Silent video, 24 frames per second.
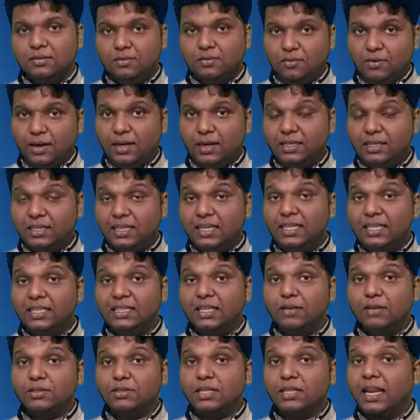Right,
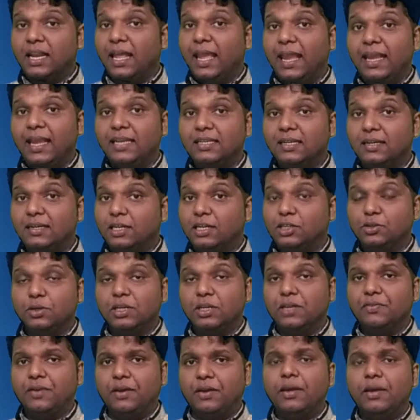
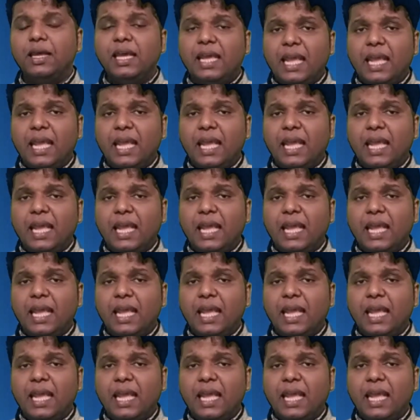3825.